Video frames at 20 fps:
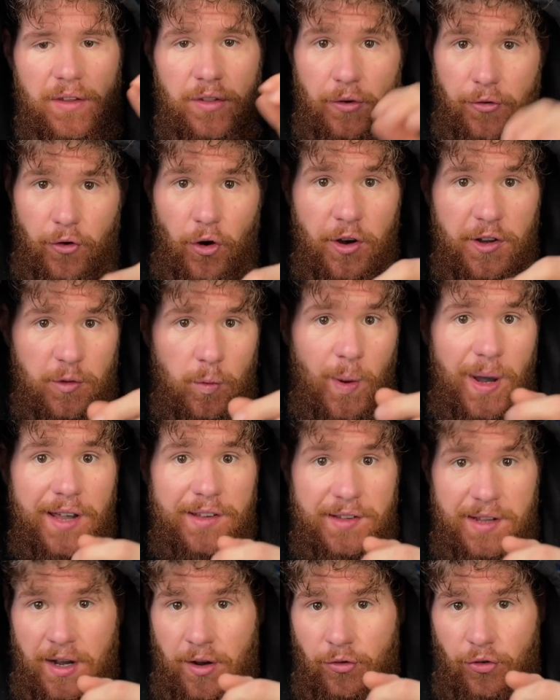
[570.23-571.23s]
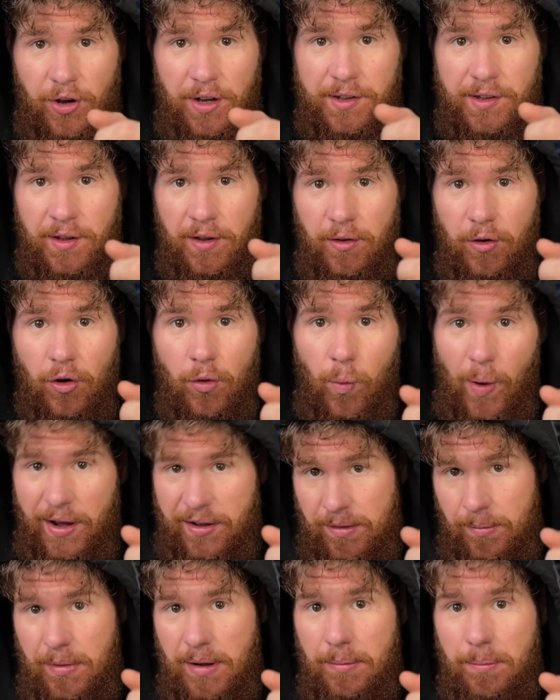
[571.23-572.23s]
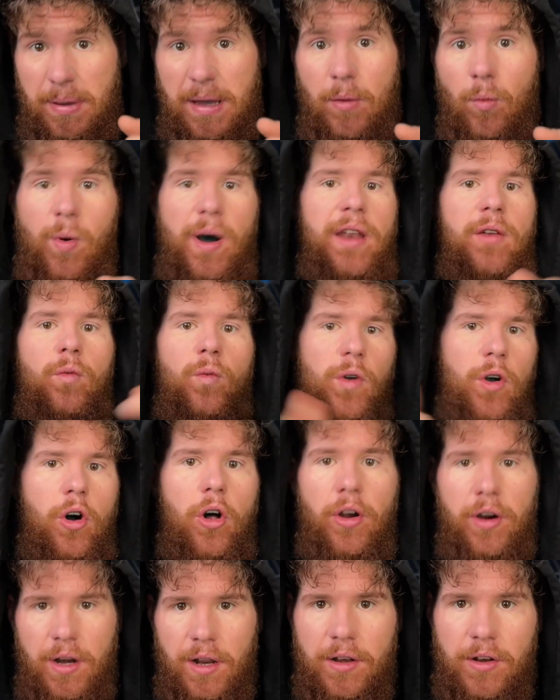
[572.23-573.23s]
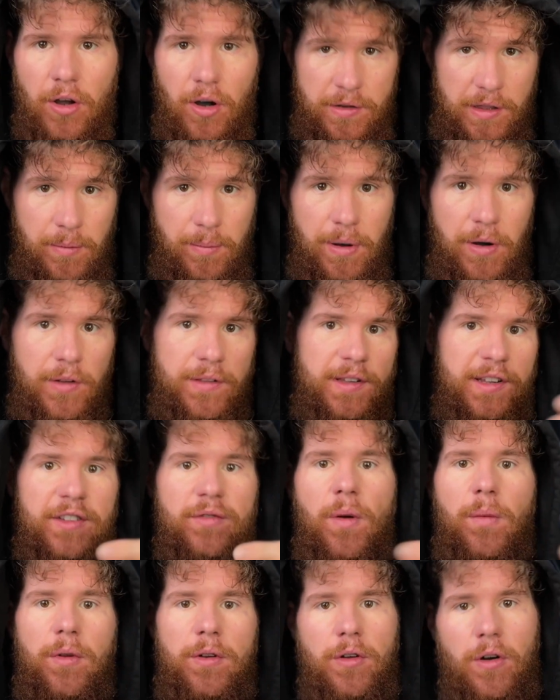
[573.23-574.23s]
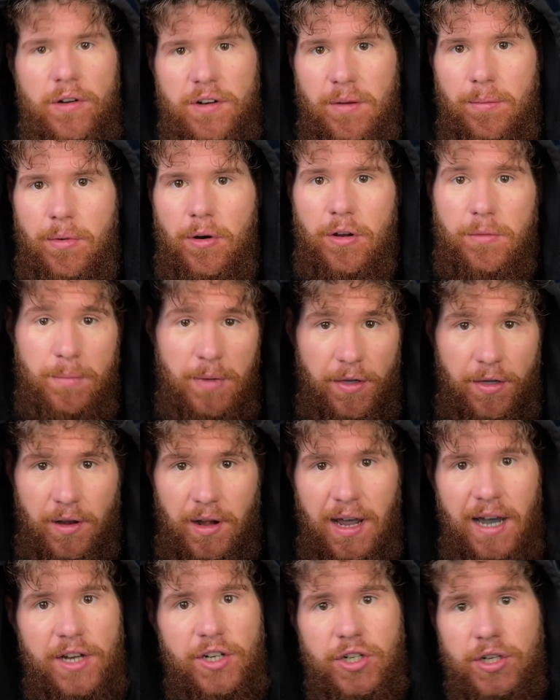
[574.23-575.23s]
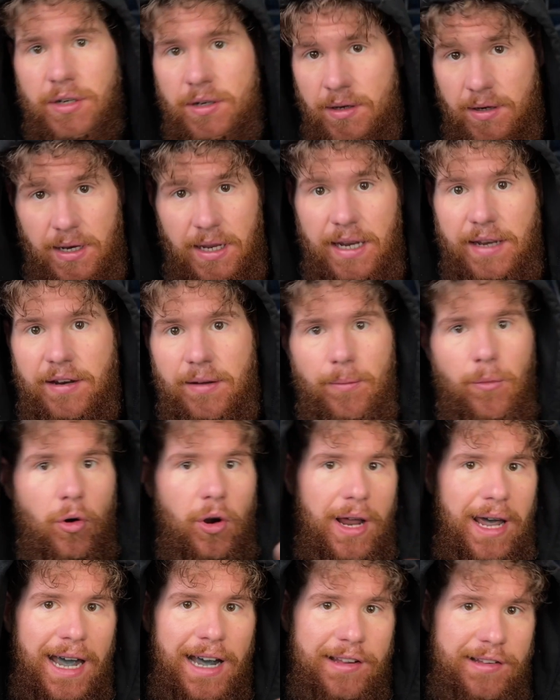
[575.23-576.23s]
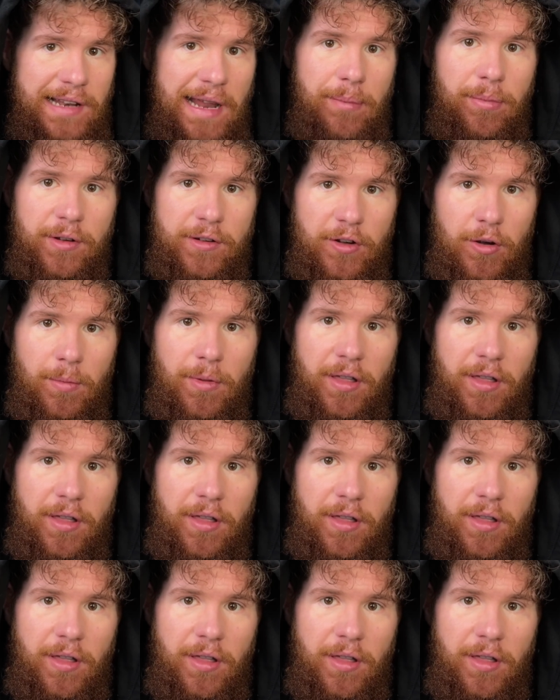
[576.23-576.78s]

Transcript: first way is increasing your vitamin B1. We already talked about this when we talked about methylation, eating more eggs, liposomal